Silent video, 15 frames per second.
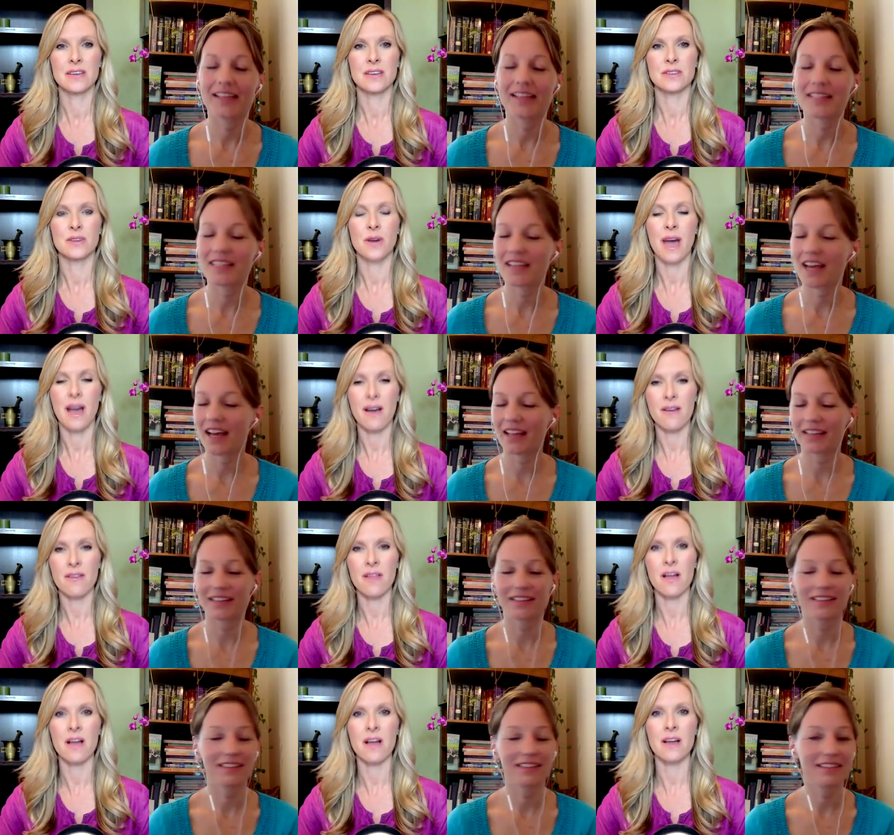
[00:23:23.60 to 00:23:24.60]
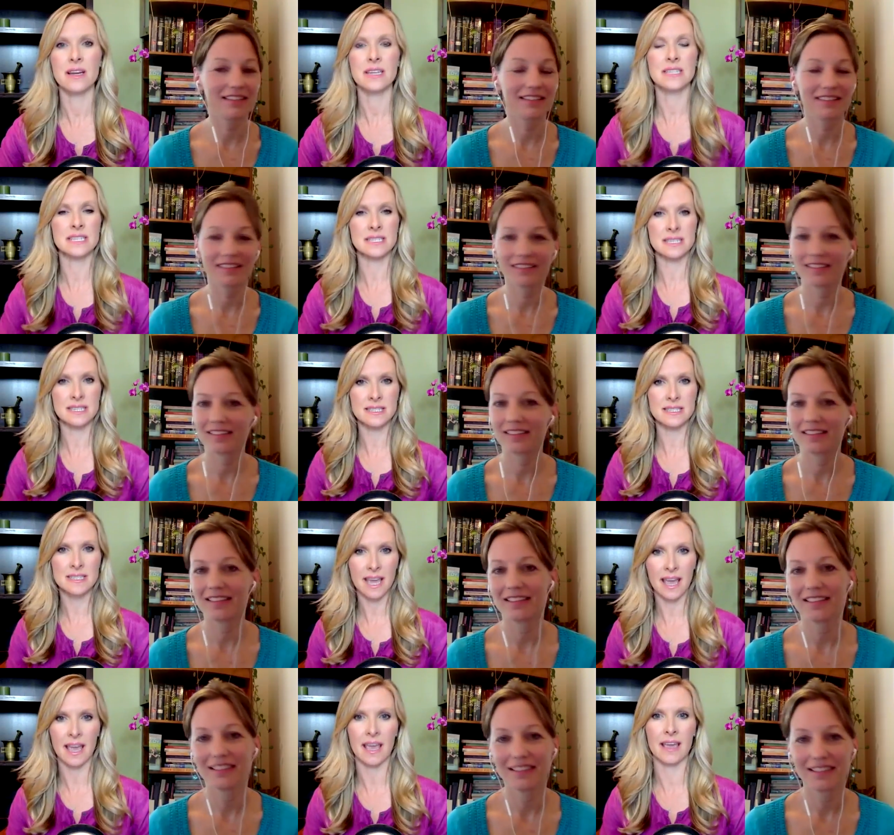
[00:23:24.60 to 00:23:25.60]
Speaker 1: so how long does it
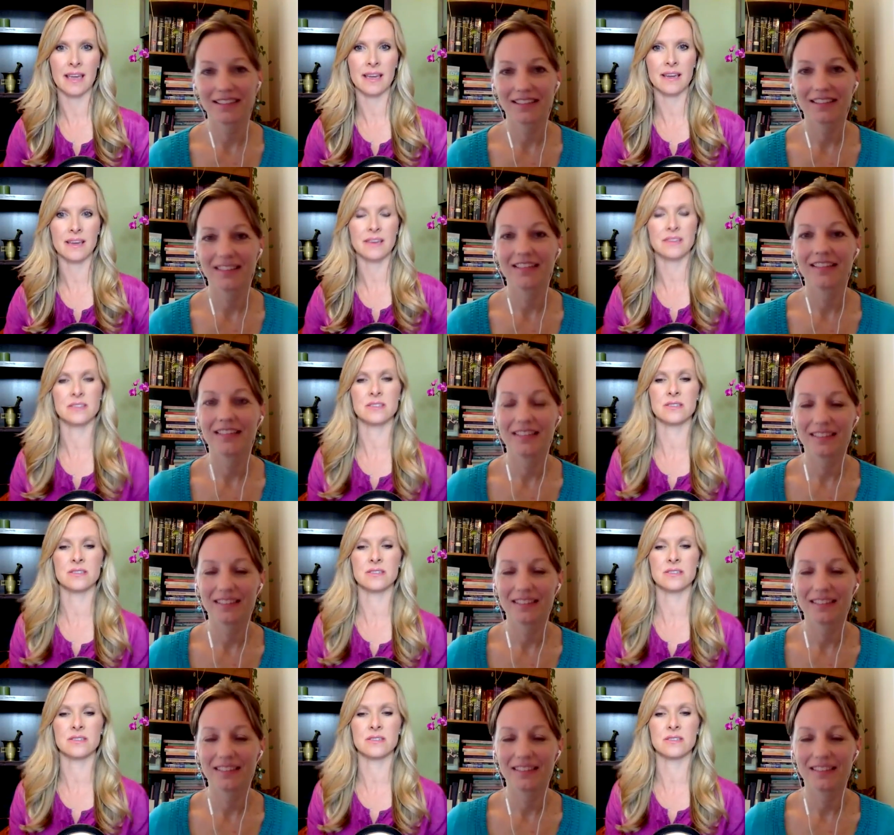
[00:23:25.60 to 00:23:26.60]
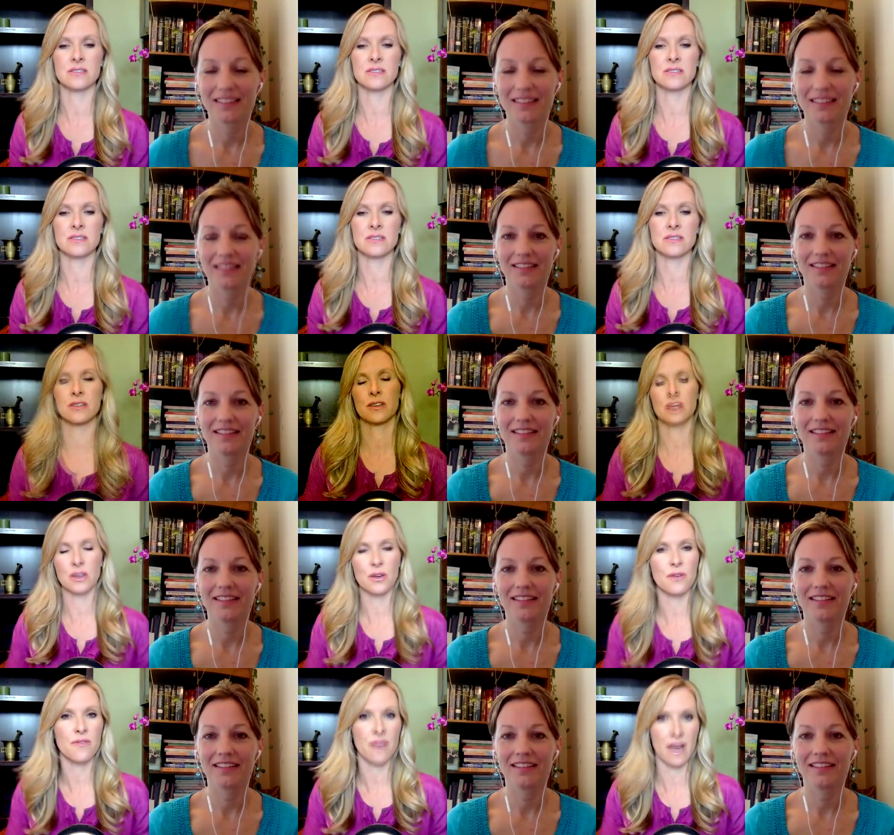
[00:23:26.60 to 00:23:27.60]
take to, that
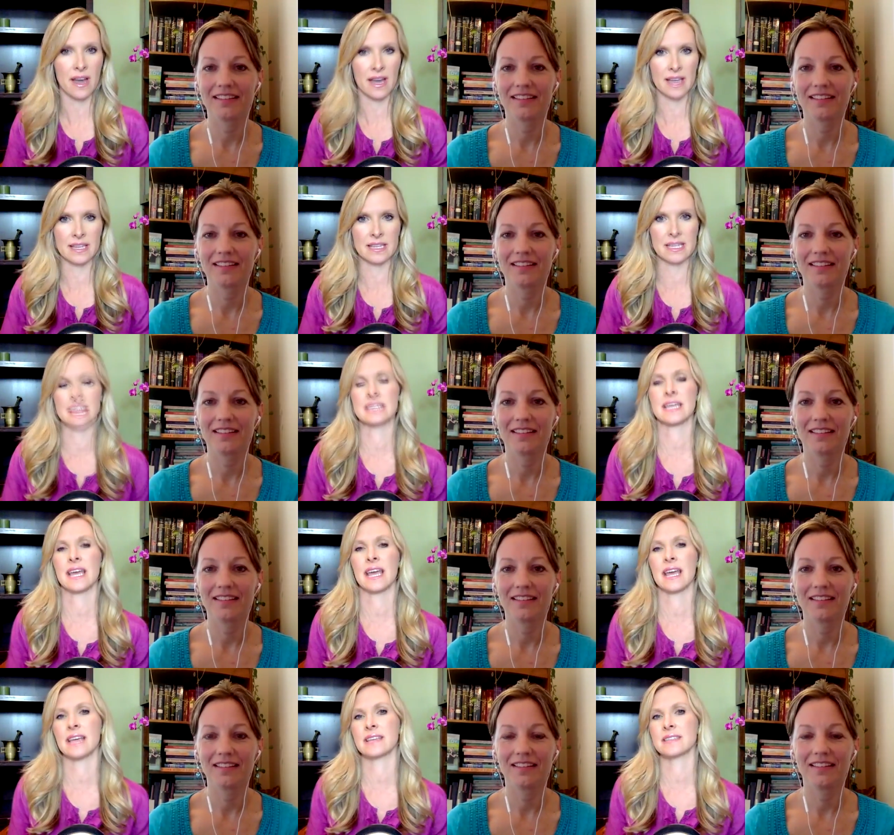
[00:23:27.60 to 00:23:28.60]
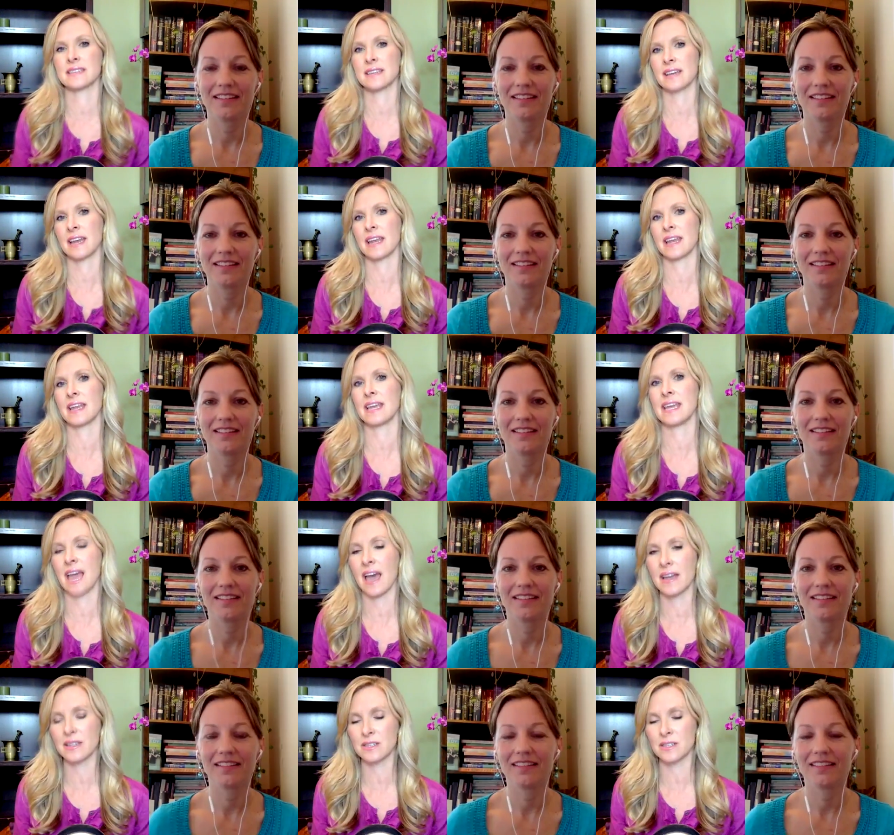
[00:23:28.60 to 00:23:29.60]
you find that it takes to kind of
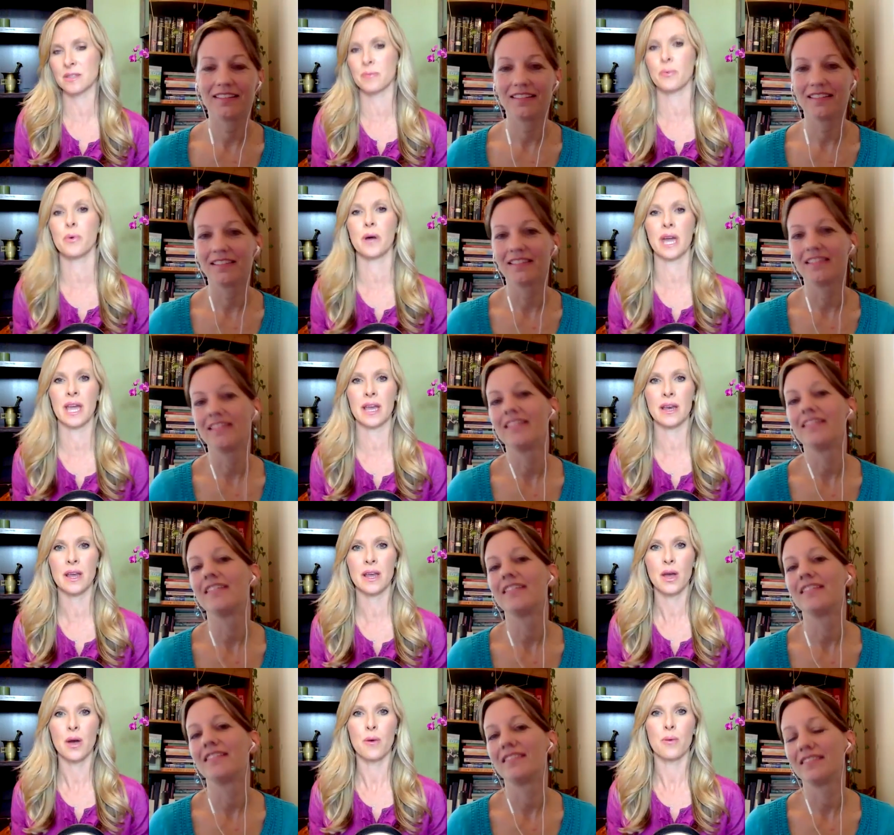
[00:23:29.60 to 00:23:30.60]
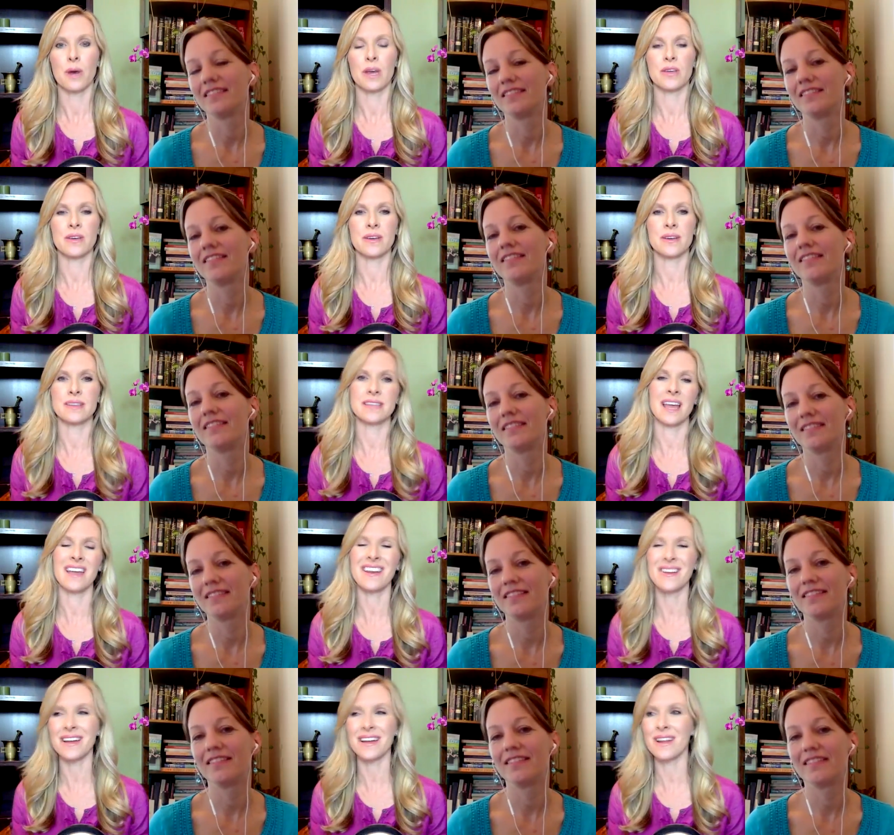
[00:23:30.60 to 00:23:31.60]
get to the point where you could say,
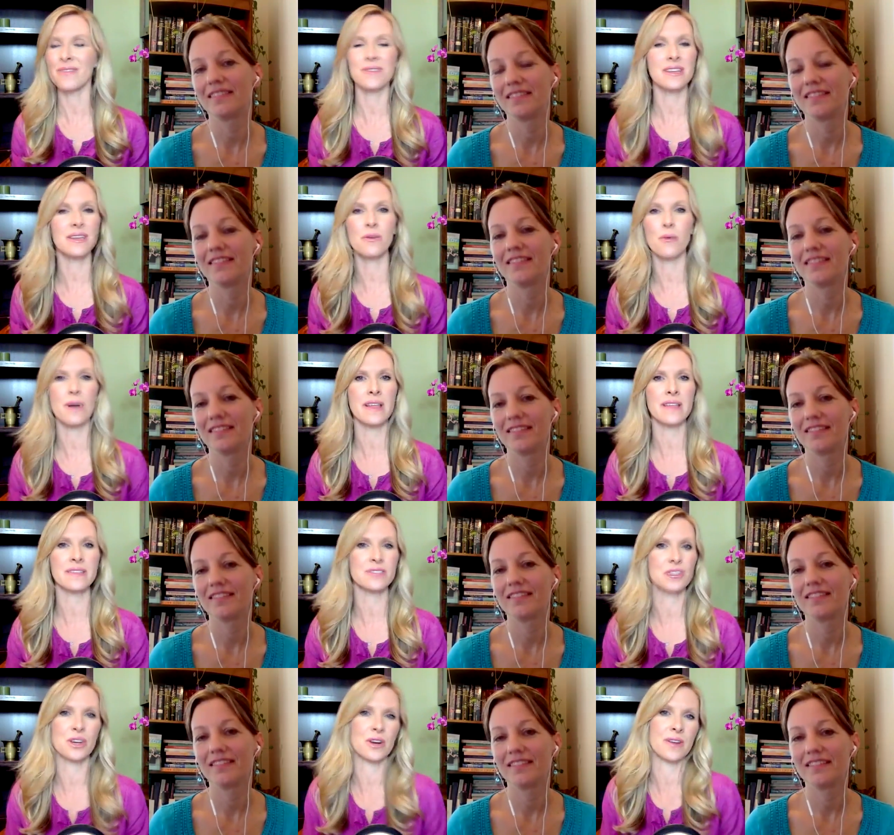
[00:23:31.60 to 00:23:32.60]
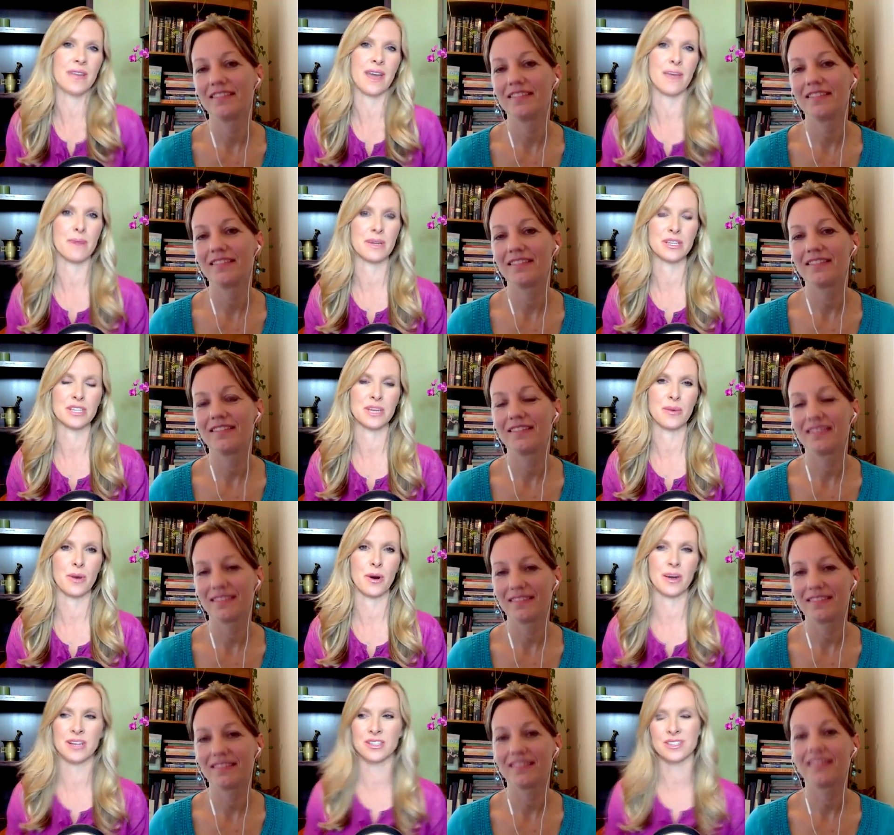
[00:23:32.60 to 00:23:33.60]
you know, I don't really want sugar that much
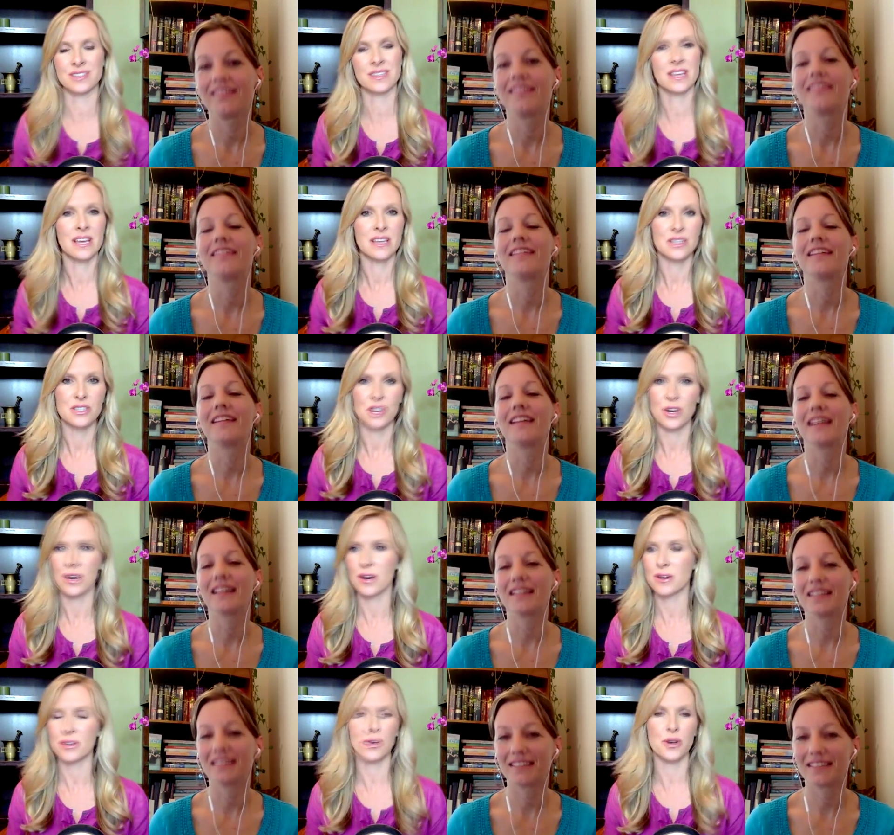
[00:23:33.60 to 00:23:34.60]
anymore, and just turn it